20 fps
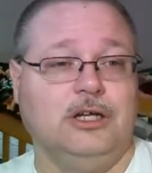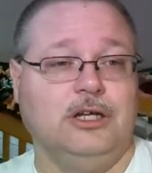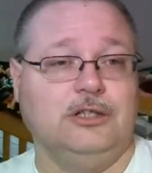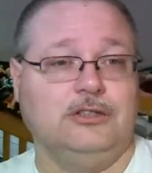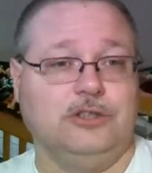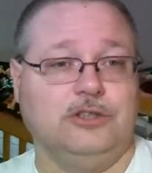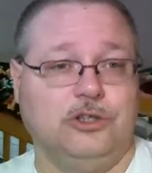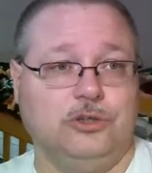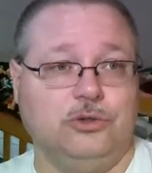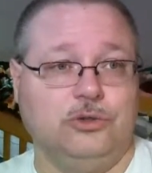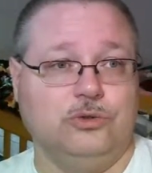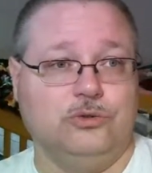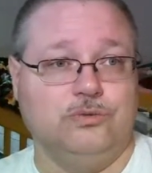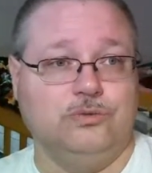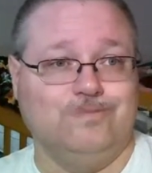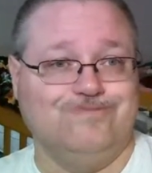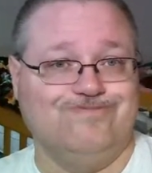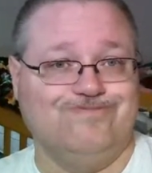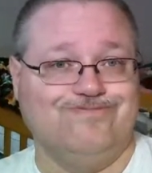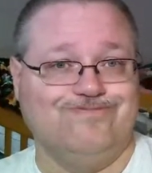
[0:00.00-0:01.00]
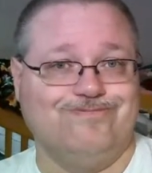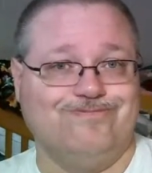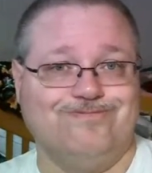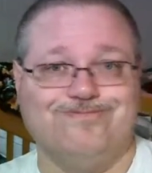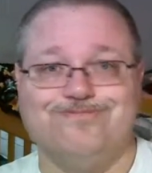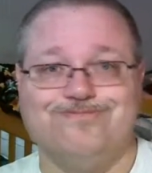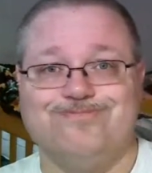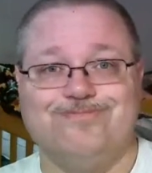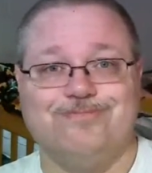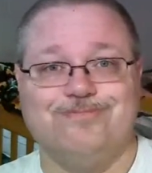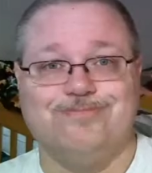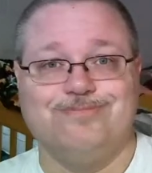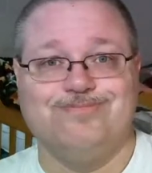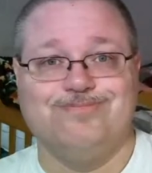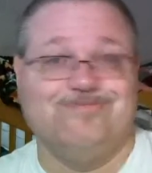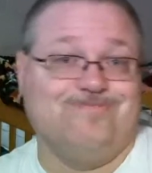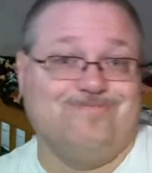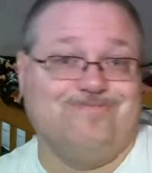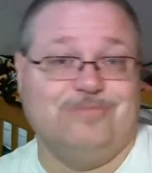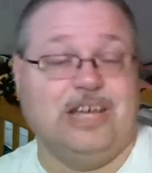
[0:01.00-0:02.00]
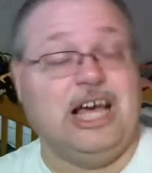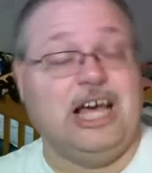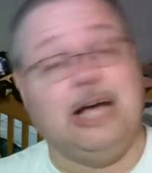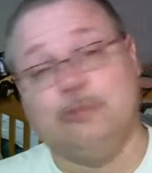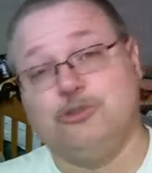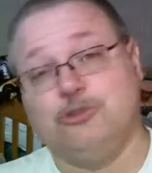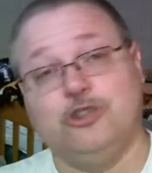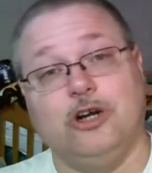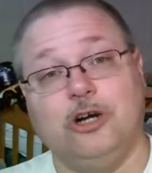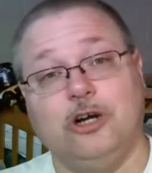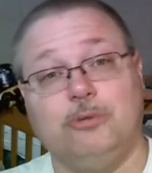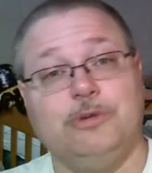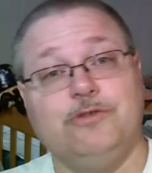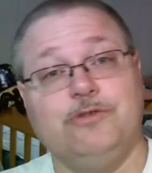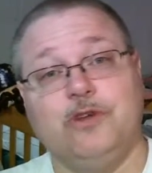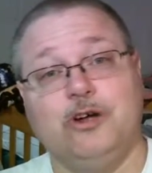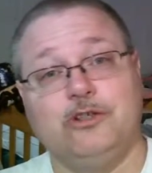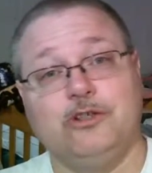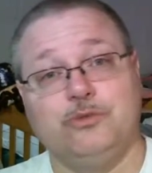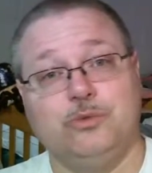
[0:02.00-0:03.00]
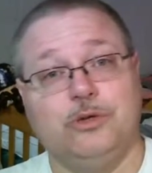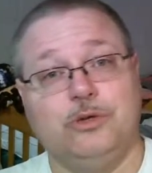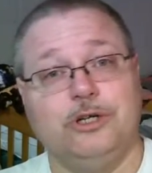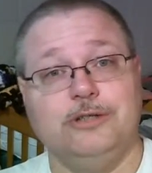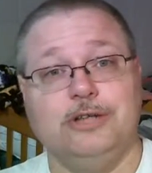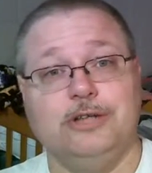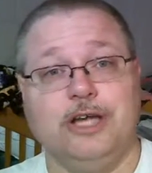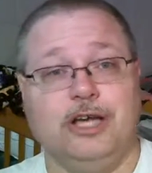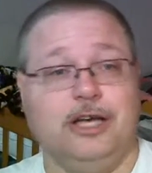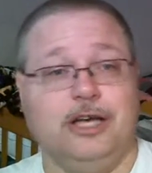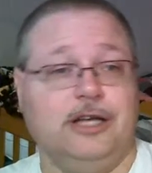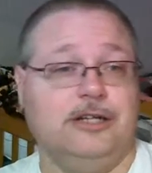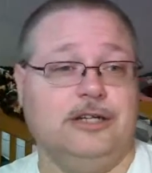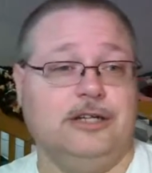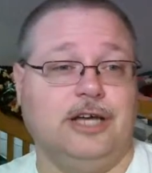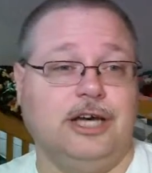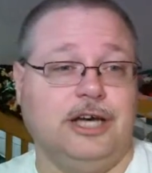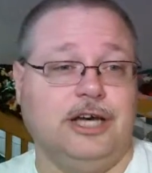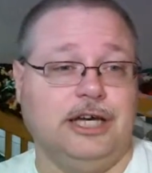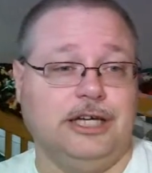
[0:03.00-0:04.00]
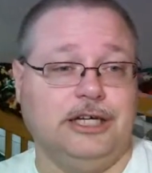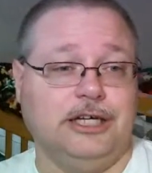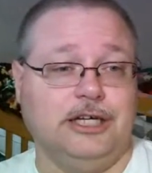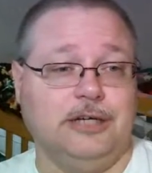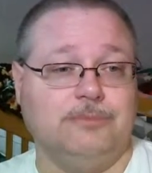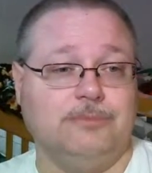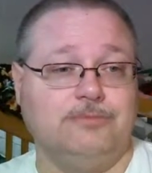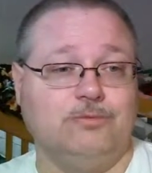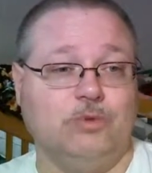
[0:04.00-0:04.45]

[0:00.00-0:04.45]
So I'm sorry, we've lost one, and I uh,